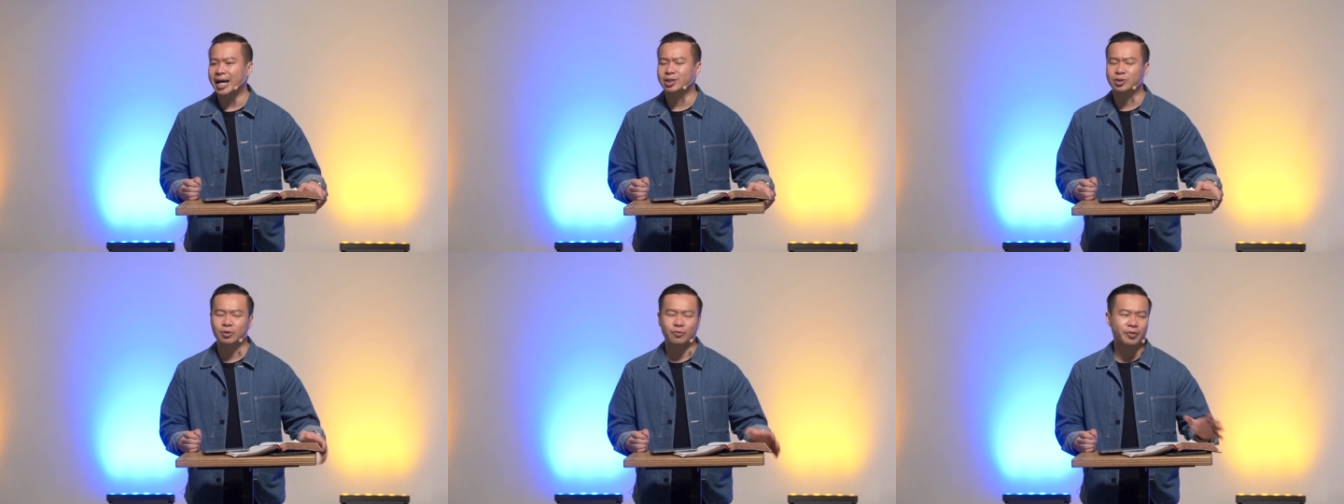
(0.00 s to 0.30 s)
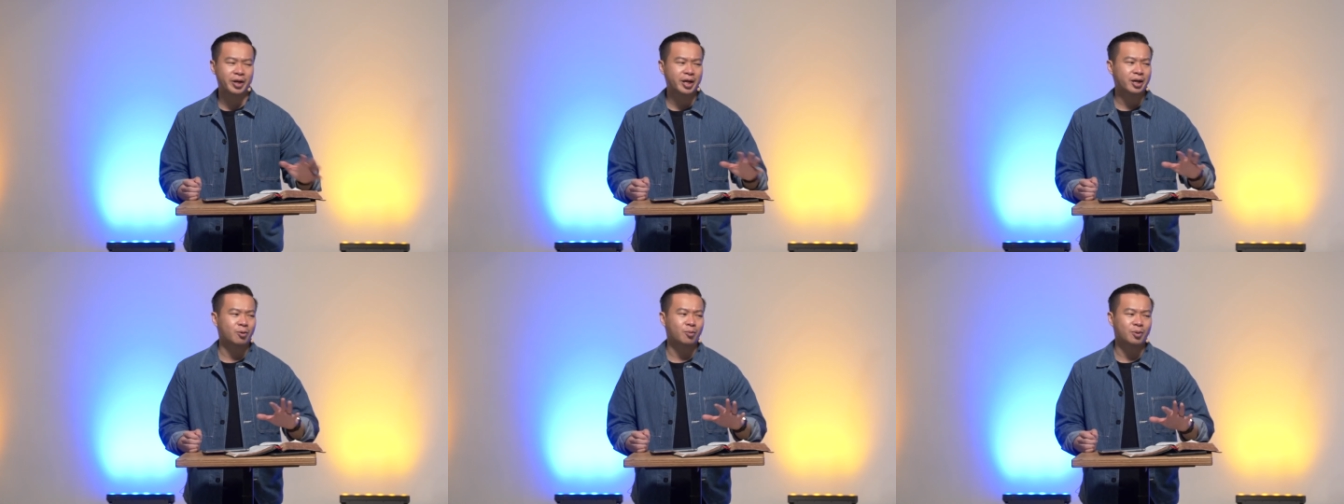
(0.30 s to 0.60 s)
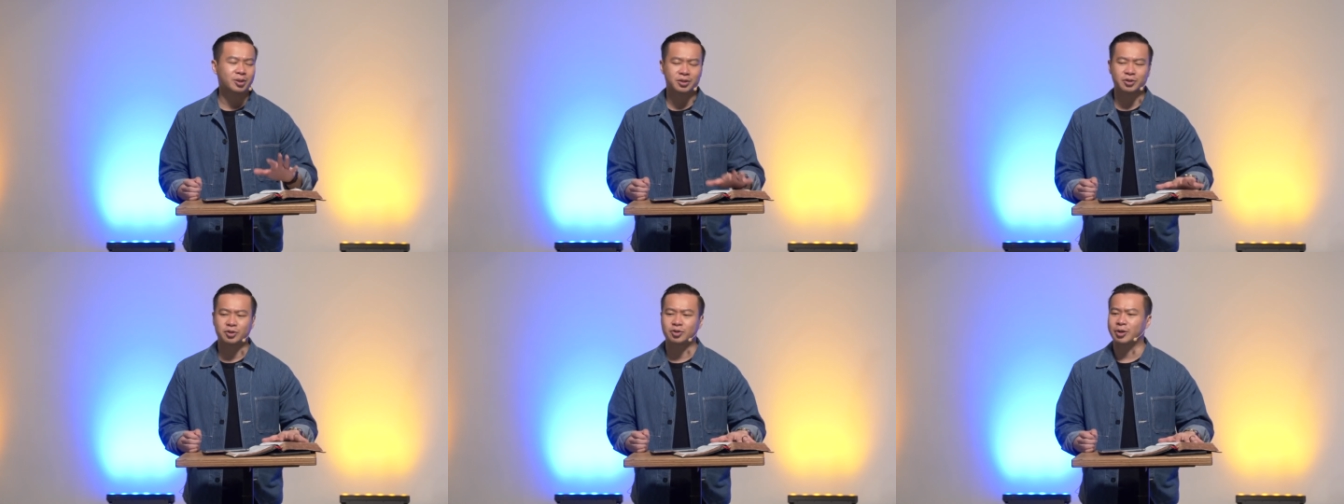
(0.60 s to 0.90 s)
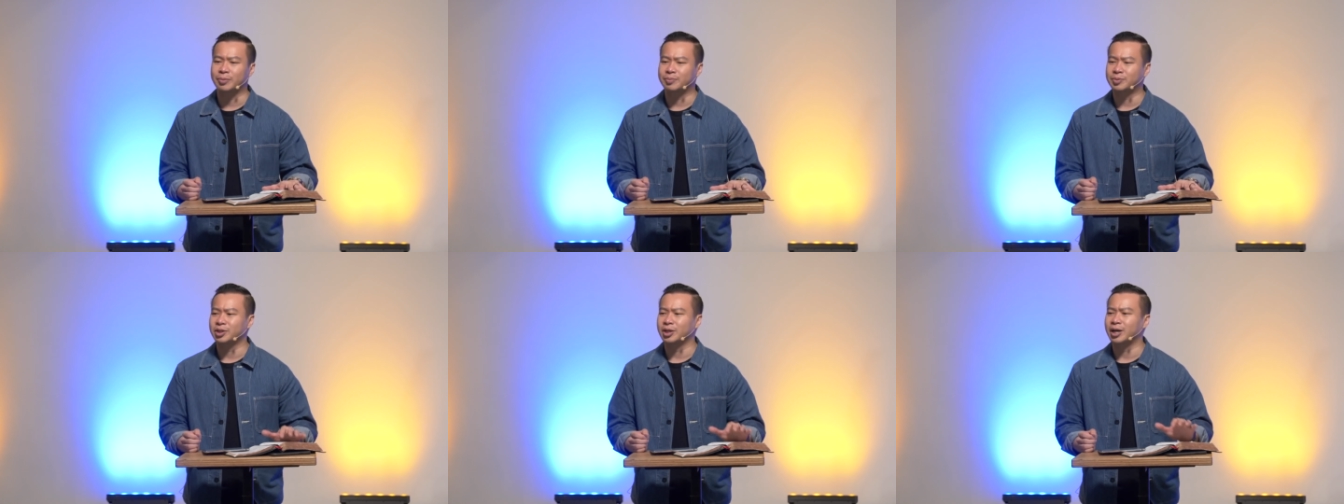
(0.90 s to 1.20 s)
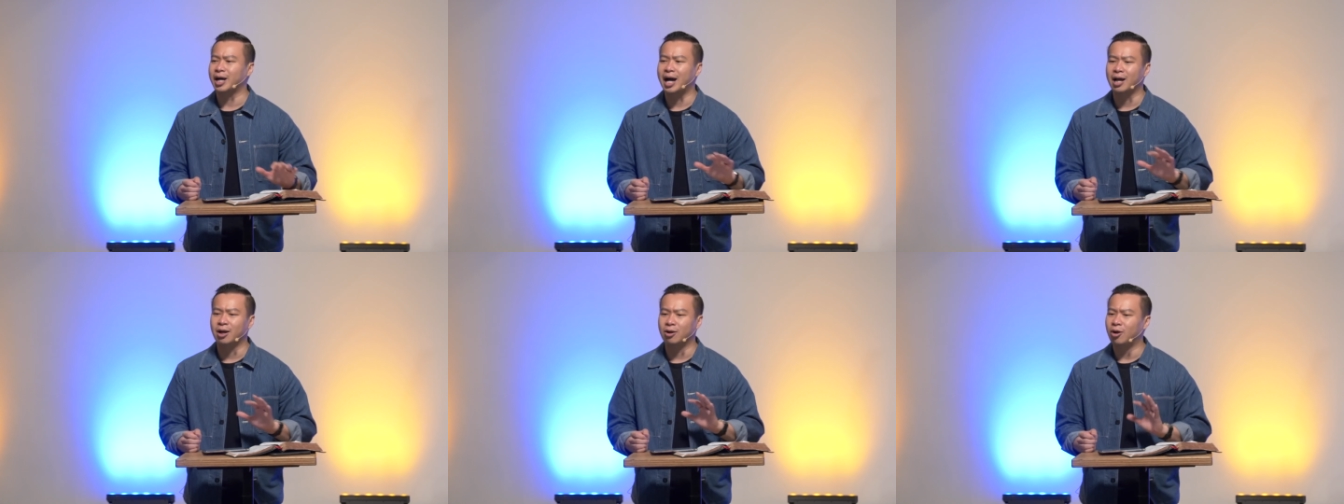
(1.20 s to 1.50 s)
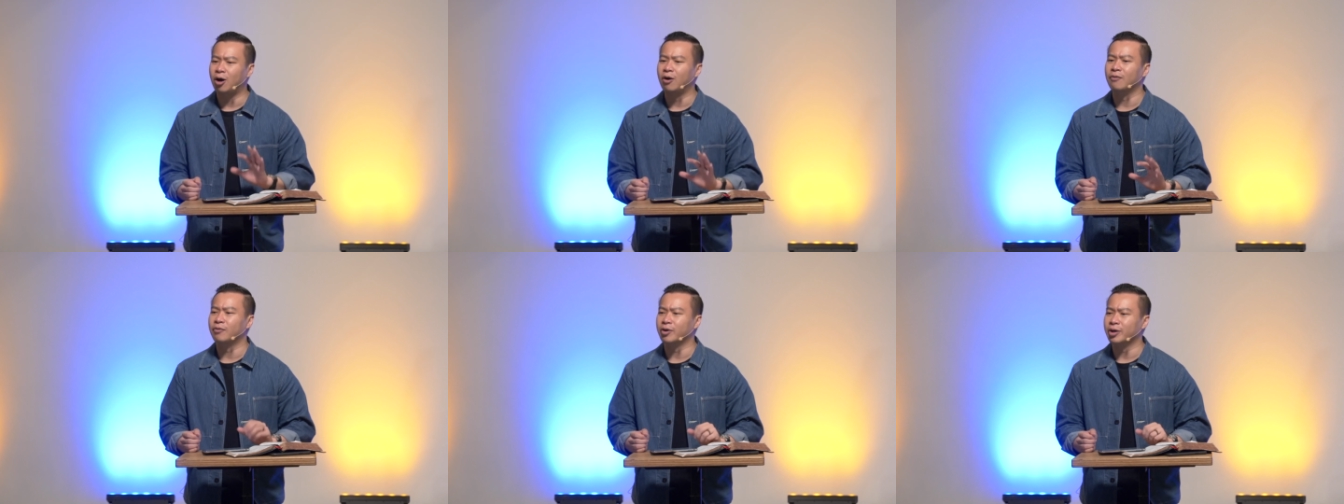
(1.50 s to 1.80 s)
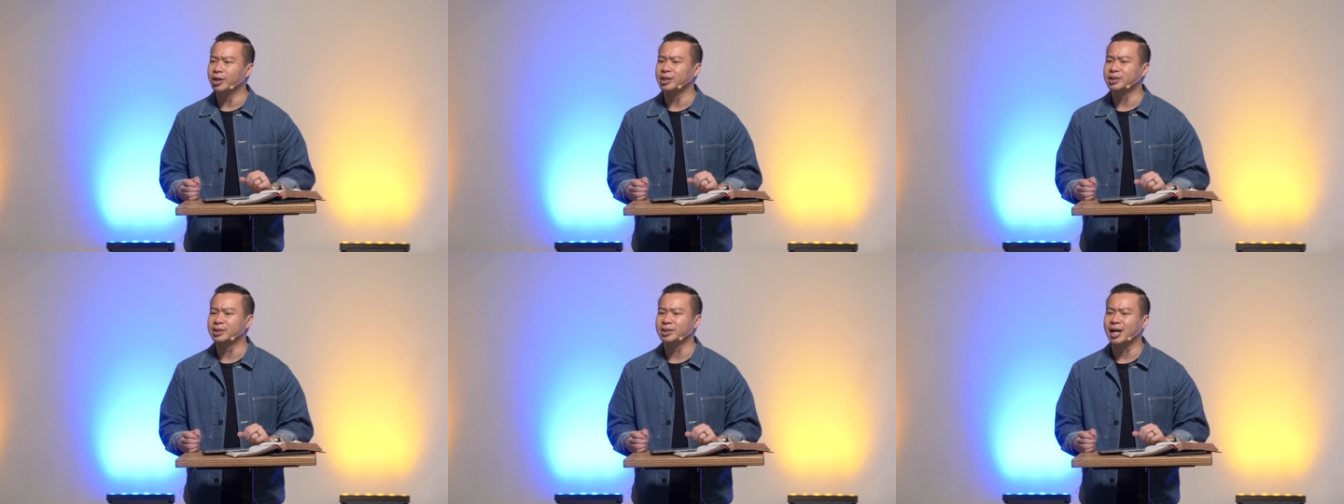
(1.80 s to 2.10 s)
As you read the words of Scripture, I long
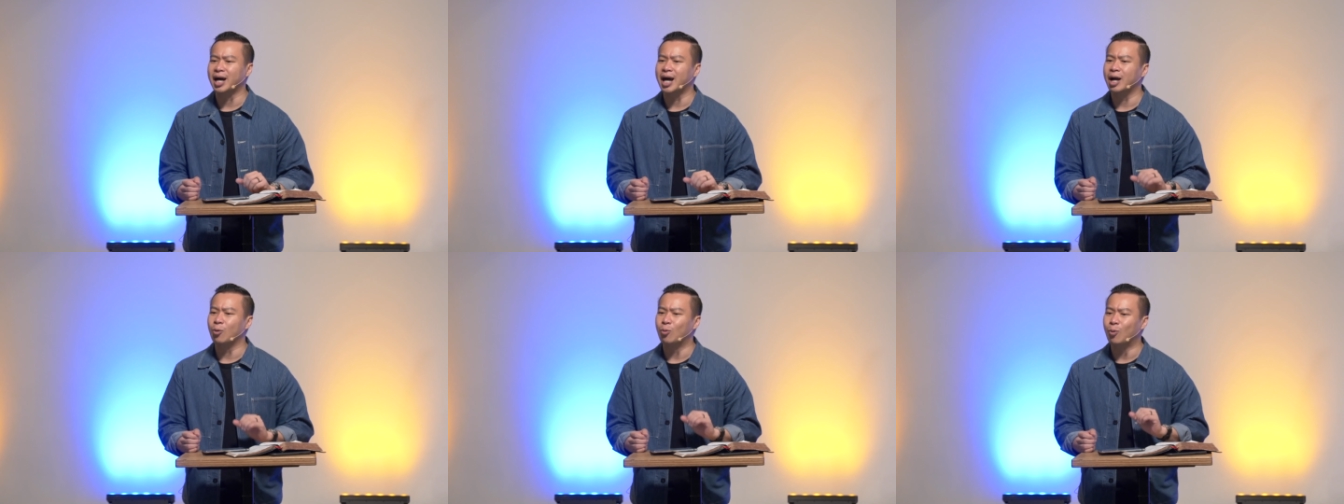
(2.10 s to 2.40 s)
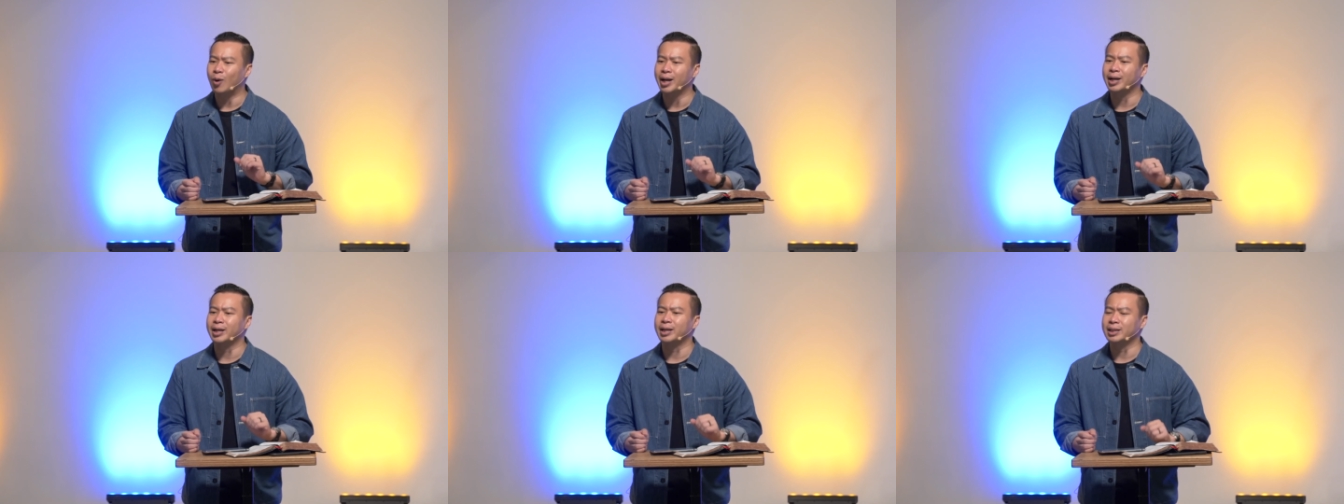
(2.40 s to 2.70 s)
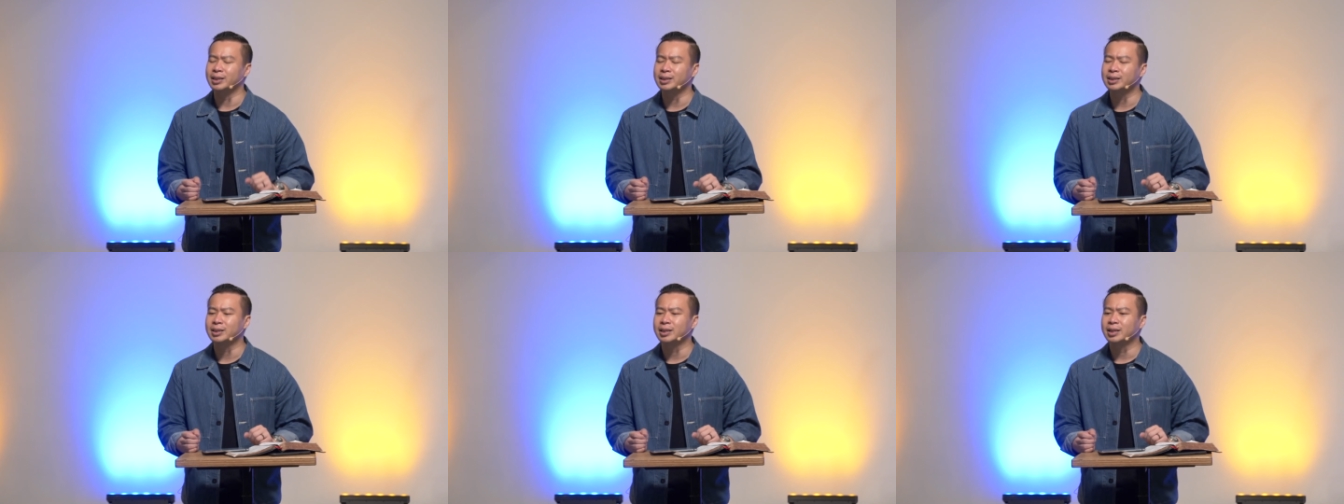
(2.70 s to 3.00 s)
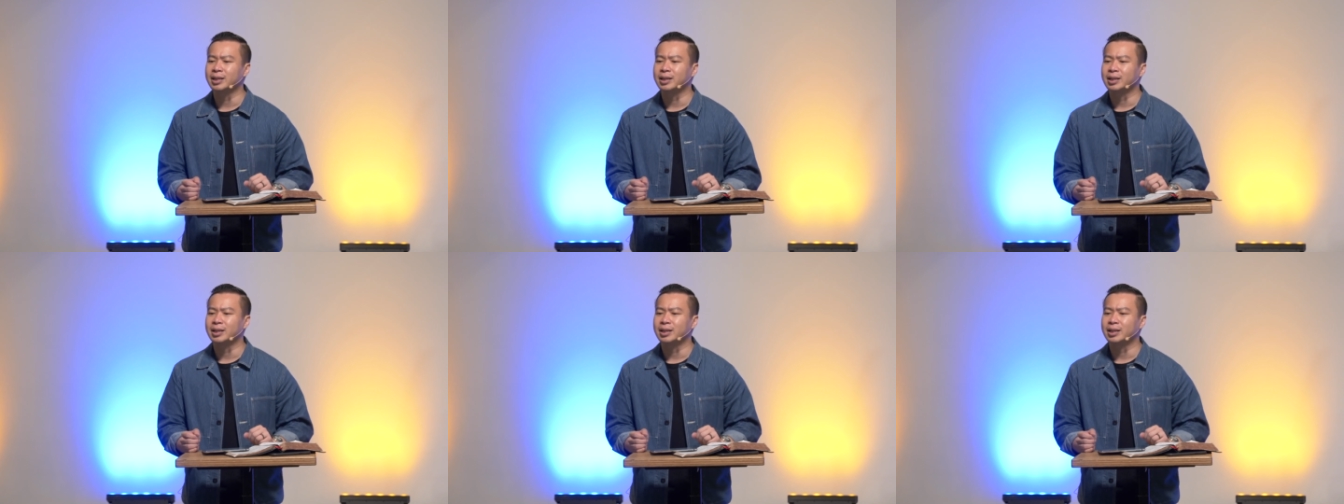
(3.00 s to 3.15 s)
for this, I want this.